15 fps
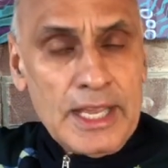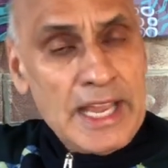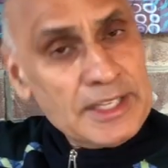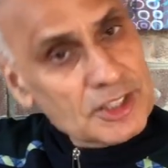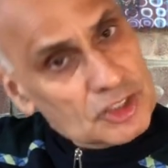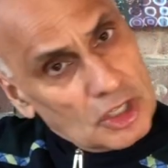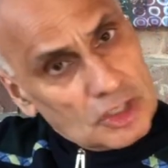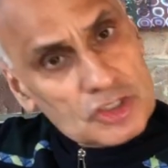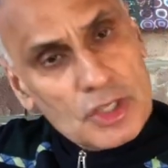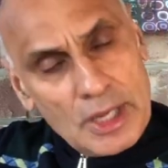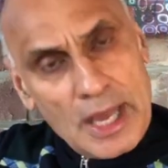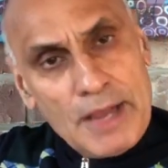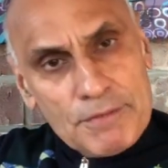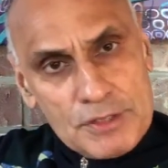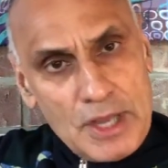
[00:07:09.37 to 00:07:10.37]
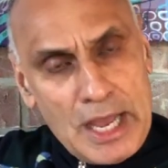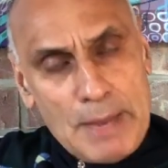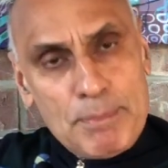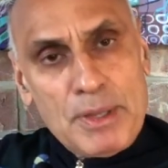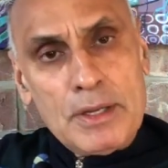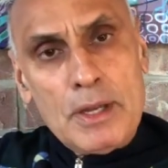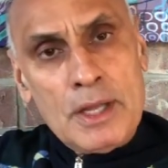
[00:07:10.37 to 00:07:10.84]
It doesn't have to
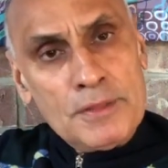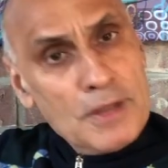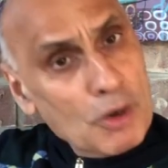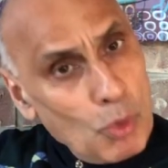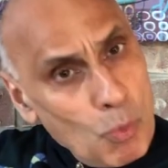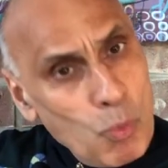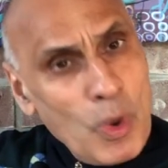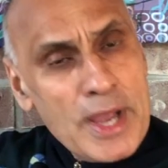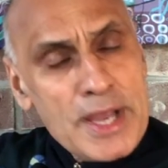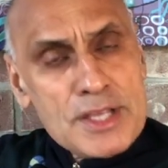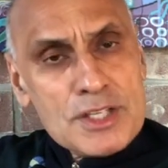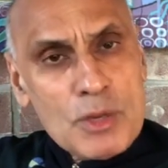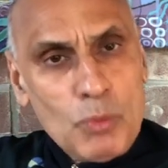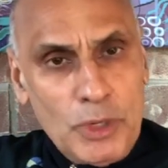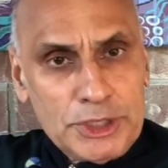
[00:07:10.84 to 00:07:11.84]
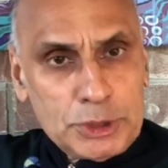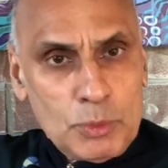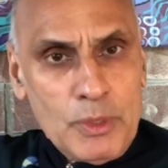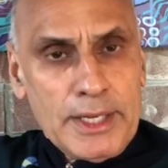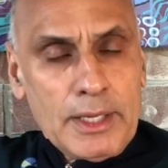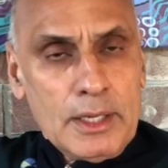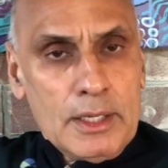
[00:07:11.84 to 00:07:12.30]
happen, and there are ways in which
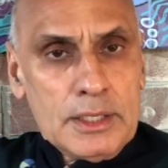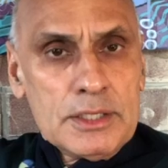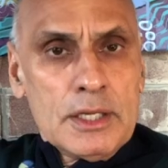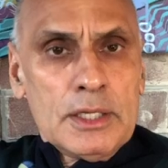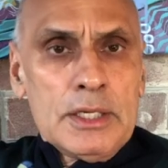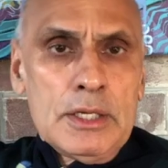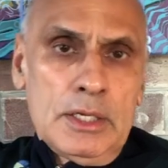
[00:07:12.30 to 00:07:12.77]
we can